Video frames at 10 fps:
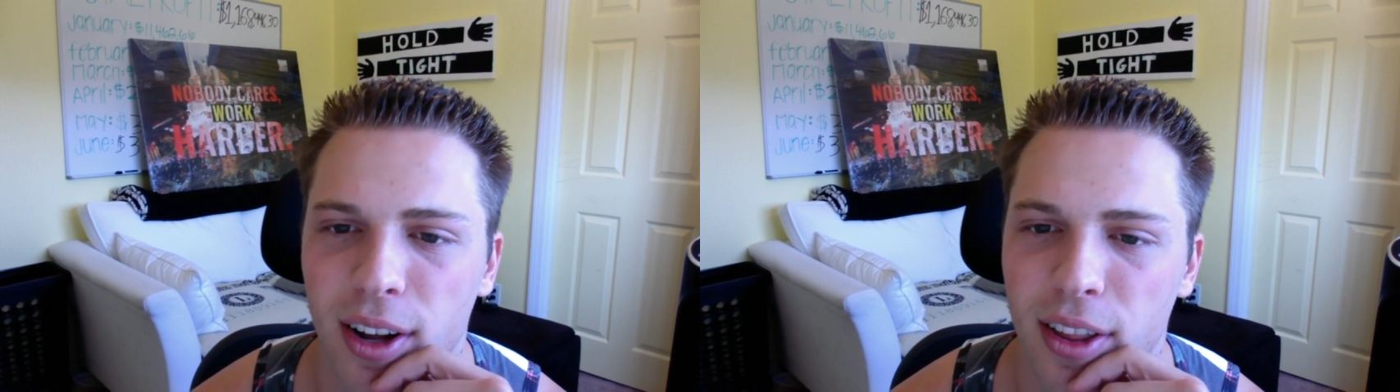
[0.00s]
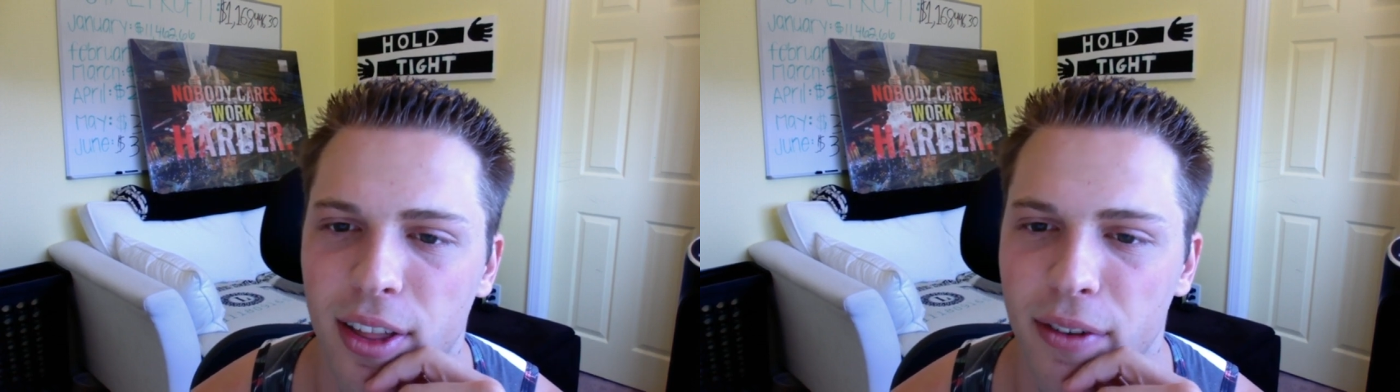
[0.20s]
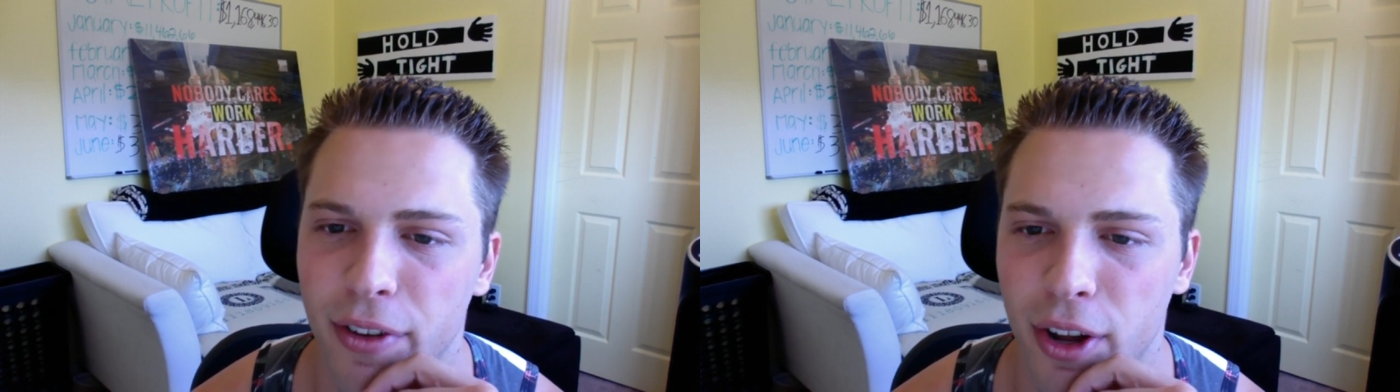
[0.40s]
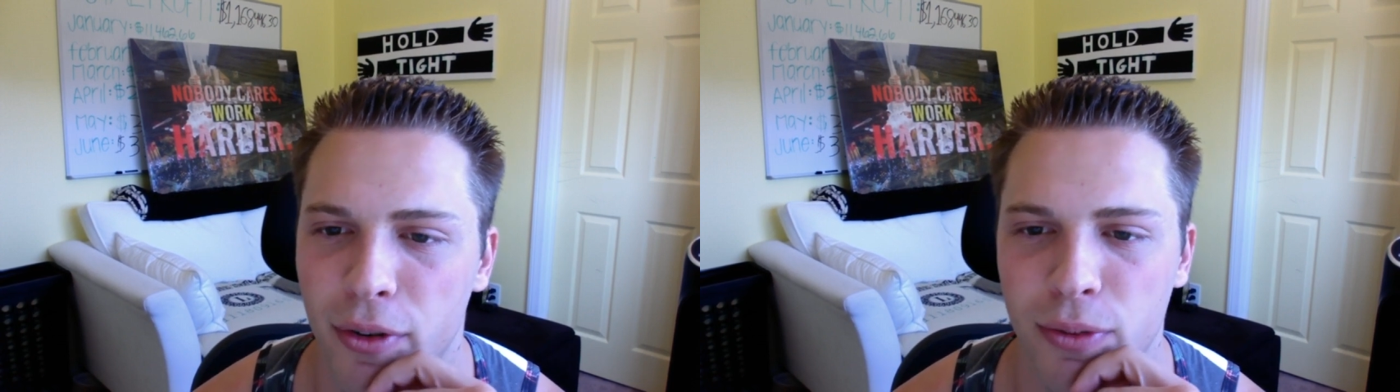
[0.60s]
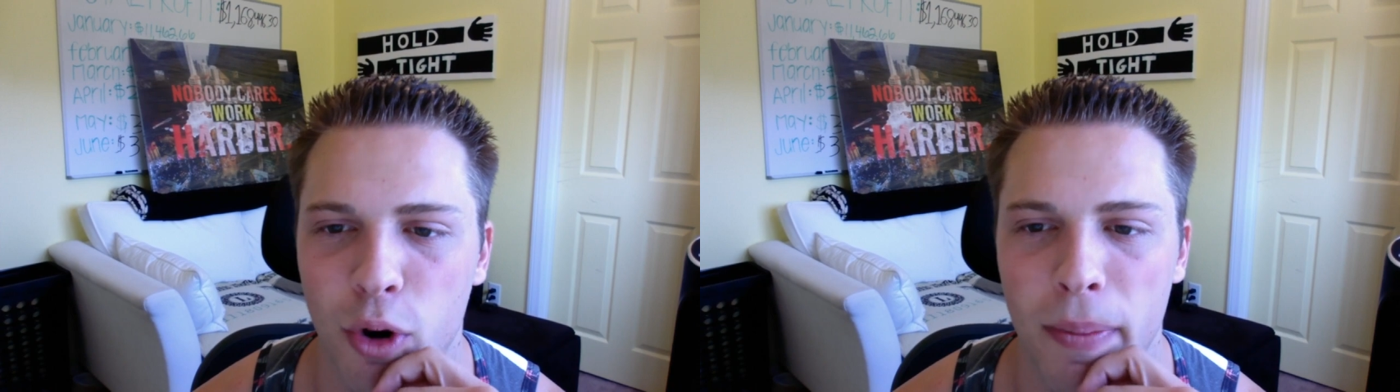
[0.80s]
Thought affiliate
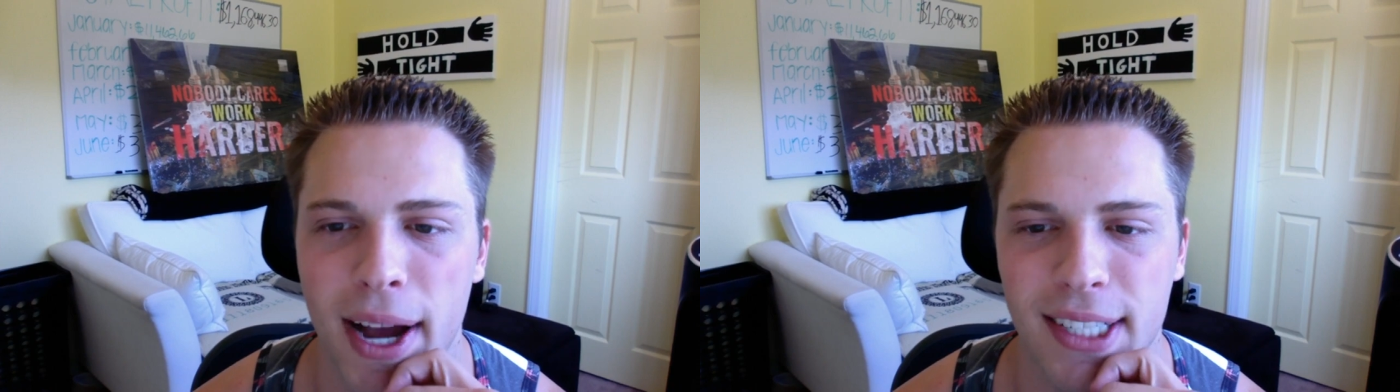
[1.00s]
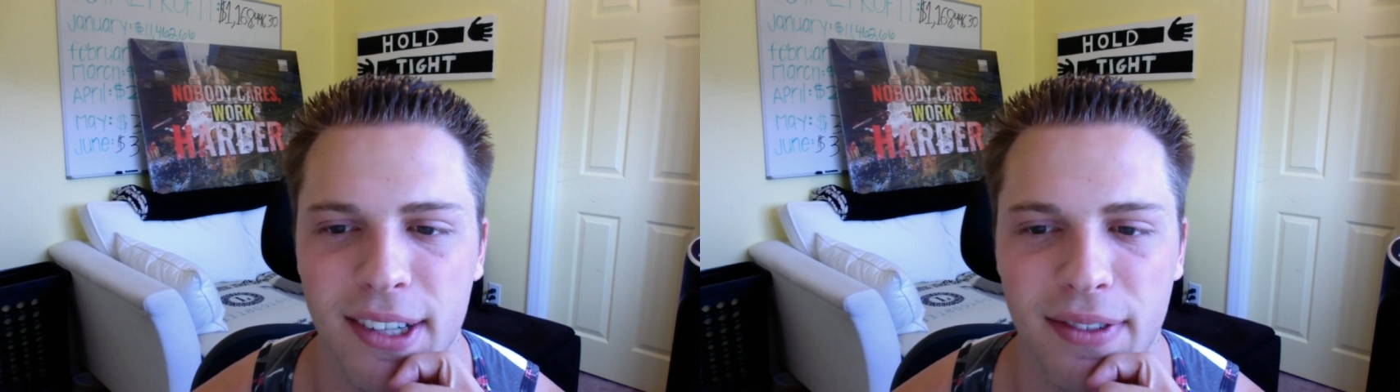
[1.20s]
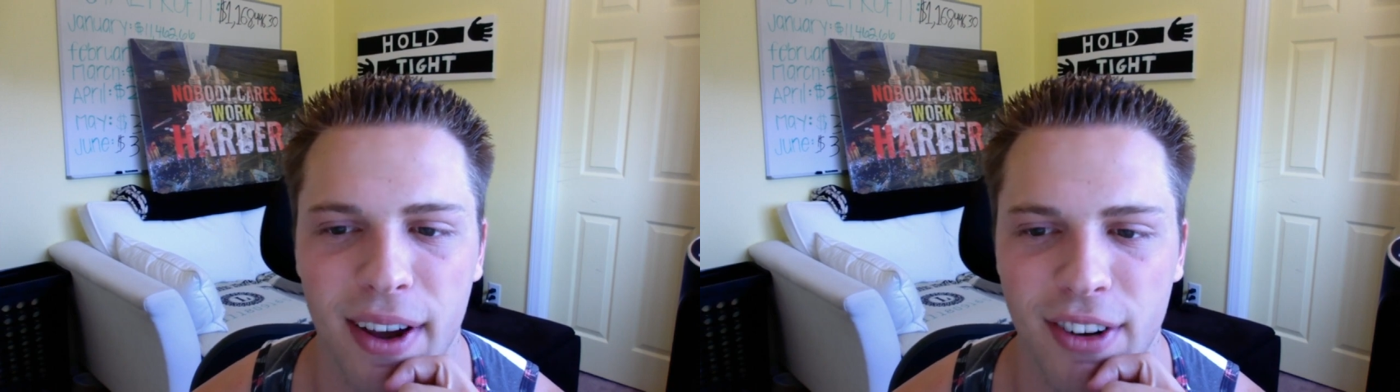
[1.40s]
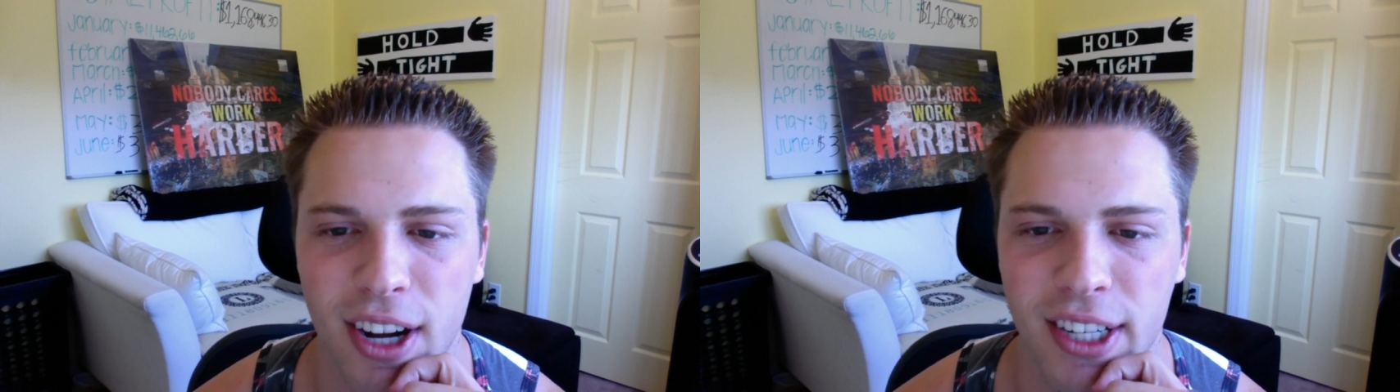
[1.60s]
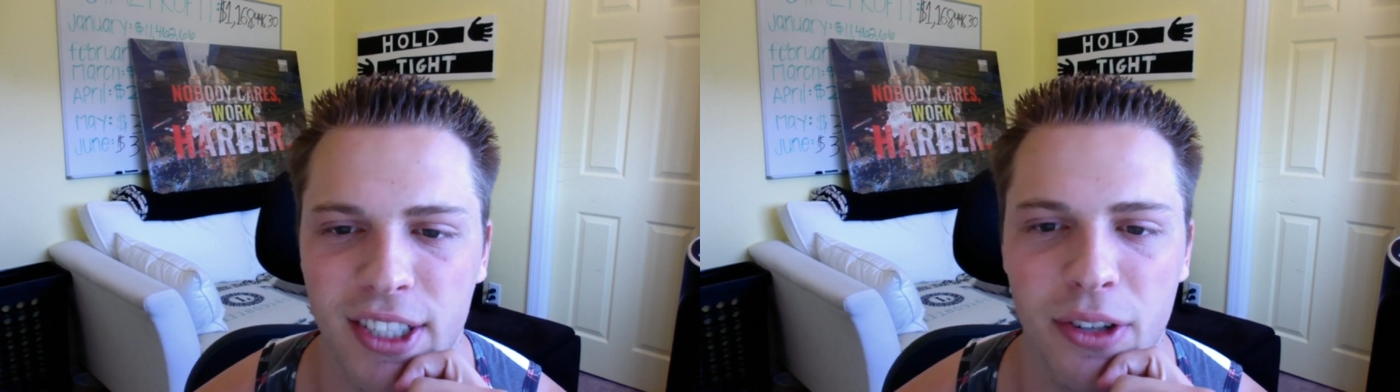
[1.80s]
was more passive. I haven't
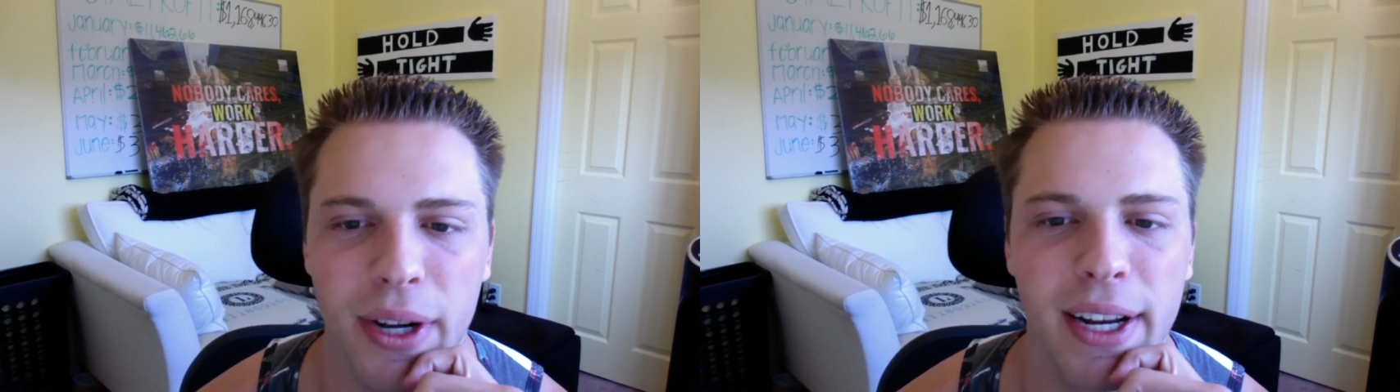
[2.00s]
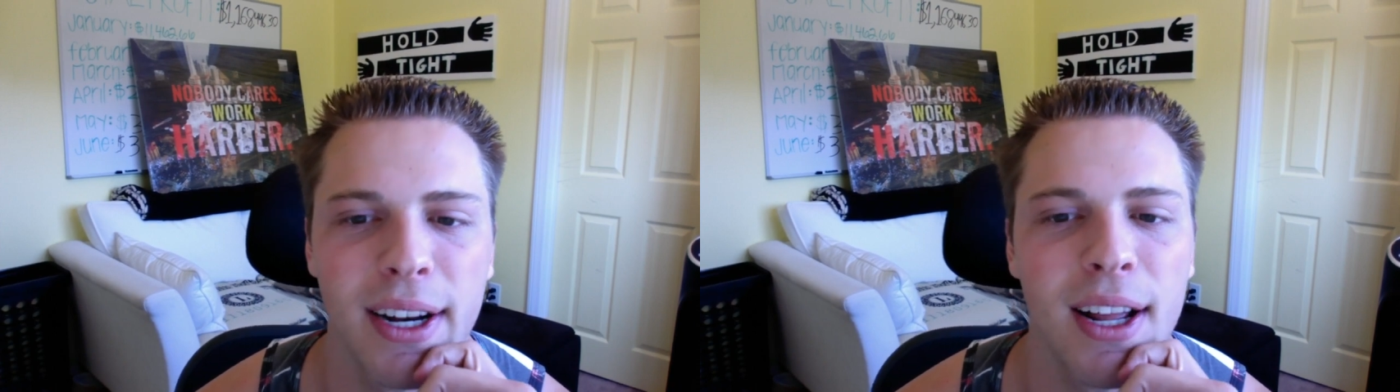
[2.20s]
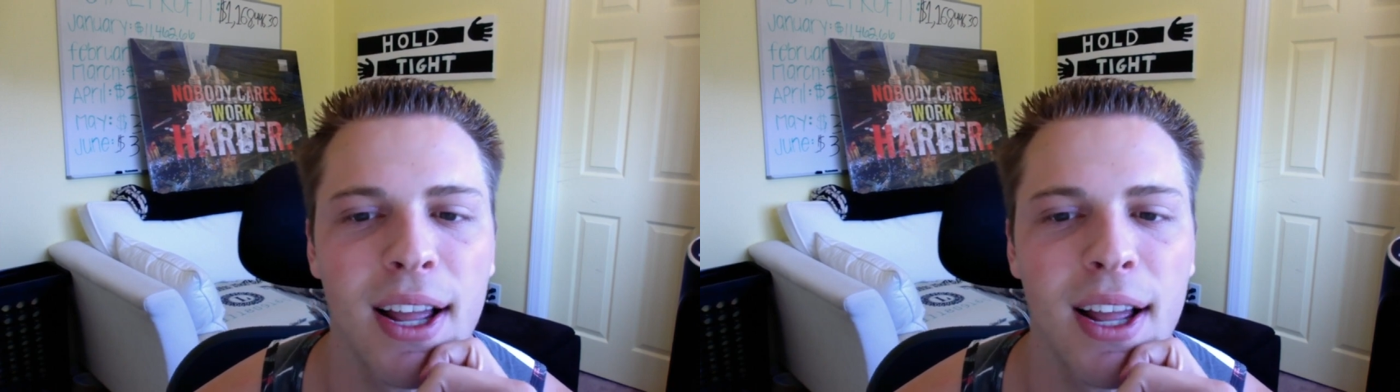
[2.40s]
gotten into it.